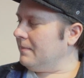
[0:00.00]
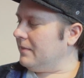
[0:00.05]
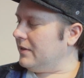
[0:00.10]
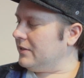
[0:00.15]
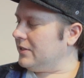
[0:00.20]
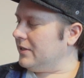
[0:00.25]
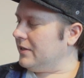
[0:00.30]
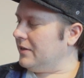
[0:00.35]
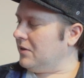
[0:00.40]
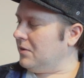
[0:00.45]

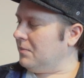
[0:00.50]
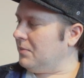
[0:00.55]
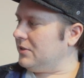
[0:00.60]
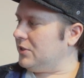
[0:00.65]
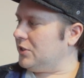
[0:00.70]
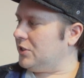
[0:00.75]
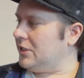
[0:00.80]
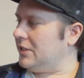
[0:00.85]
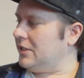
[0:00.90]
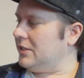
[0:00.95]
It's a little
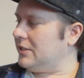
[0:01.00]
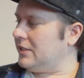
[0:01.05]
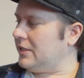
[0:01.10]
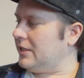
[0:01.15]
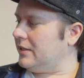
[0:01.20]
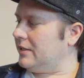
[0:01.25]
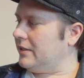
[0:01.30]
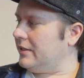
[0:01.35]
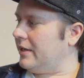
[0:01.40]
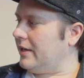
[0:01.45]
bit
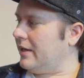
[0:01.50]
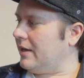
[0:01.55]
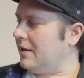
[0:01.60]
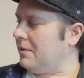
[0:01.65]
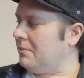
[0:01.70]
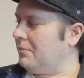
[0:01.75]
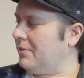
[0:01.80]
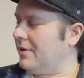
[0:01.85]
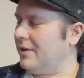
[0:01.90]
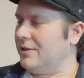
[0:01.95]
cheesy,
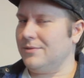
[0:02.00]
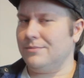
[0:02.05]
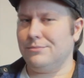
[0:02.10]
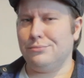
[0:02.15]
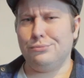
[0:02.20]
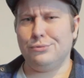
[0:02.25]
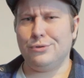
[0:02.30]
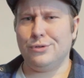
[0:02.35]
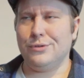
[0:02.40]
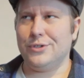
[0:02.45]
yeah, but
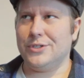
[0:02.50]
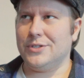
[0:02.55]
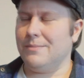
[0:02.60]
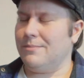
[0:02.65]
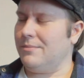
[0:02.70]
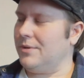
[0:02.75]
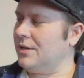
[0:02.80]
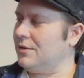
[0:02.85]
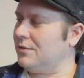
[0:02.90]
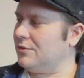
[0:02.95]
so is the
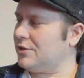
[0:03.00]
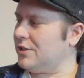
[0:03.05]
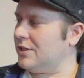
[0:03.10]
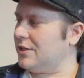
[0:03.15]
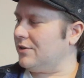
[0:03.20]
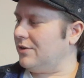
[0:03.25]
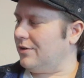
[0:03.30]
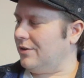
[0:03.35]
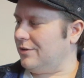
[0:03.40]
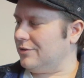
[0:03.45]

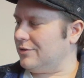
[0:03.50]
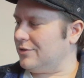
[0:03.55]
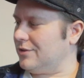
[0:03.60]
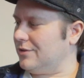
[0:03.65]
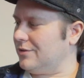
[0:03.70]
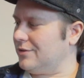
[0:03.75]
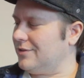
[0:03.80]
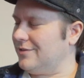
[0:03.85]
music also,